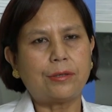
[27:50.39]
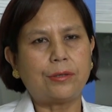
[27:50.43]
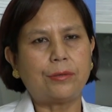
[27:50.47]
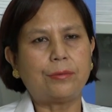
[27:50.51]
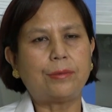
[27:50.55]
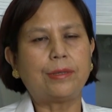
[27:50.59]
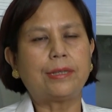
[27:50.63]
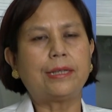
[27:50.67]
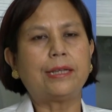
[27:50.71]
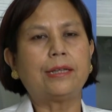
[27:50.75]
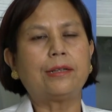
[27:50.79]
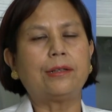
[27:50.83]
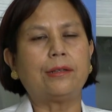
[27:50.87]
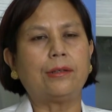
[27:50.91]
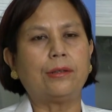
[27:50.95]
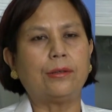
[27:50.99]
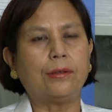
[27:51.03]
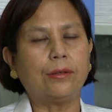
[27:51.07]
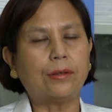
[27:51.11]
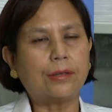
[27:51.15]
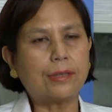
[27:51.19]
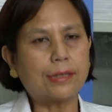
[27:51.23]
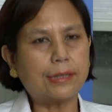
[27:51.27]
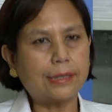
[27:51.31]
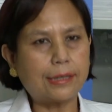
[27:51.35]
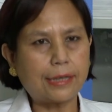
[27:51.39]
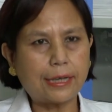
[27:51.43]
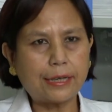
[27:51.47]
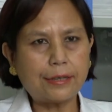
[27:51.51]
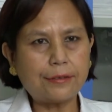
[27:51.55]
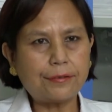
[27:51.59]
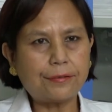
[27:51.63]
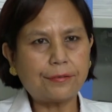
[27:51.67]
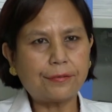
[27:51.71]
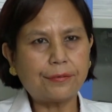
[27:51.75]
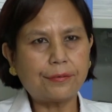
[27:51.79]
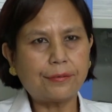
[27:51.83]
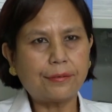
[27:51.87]
You will get a longer
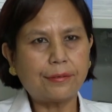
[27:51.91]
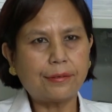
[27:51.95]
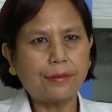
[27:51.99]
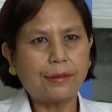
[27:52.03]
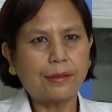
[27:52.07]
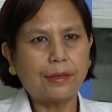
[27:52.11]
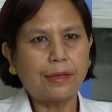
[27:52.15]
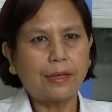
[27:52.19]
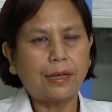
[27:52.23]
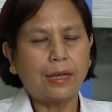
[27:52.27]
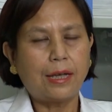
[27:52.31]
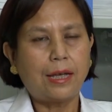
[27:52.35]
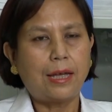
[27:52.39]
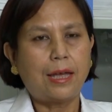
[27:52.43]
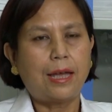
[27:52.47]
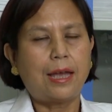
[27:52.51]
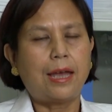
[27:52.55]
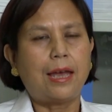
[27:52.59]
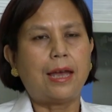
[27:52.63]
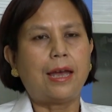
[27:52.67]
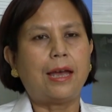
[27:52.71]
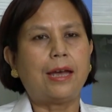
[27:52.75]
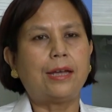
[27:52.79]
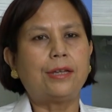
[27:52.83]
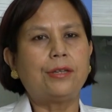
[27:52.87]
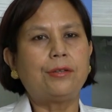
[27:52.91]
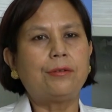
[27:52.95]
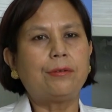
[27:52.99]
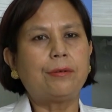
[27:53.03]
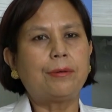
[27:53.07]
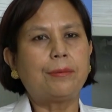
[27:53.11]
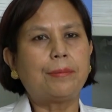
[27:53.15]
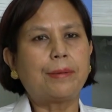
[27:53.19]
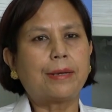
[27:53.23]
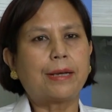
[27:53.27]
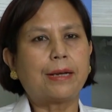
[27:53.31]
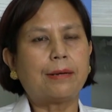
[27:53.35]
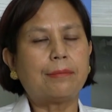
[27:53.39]
life and you
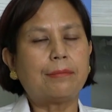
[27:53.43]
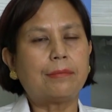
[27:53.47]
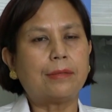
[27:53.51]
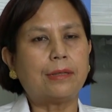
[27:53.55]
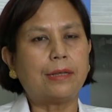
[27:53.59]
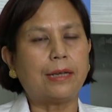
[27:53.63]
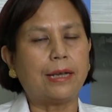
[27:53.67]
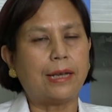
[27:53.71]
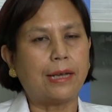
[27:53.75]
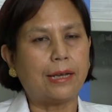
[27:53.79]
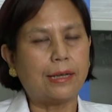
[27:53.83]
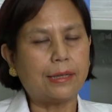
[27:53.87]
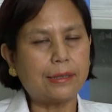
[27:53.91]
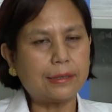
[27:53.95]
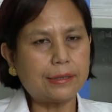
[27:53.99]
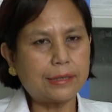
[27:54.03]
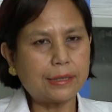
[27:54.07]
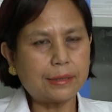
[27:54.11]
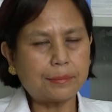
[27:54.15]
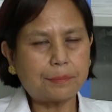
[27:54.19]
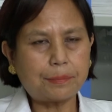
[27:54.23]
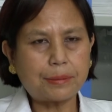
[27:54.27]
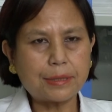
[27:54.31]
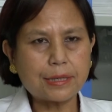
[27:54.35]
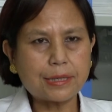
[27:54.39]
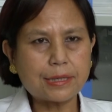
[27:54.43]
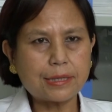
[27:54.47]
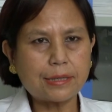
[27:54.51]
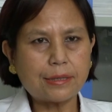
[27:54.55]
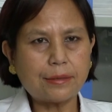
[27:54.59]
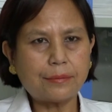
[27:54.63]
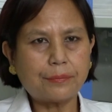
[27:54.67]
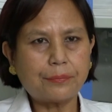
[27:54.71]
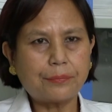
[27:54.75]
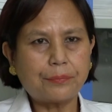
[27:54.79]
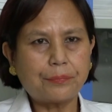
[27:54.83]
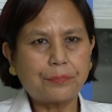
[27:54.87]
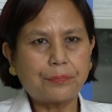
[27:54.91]
will become a healthier
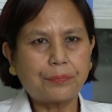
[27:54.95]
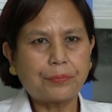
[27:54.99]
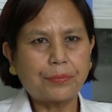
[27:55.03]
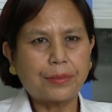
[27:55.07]
person.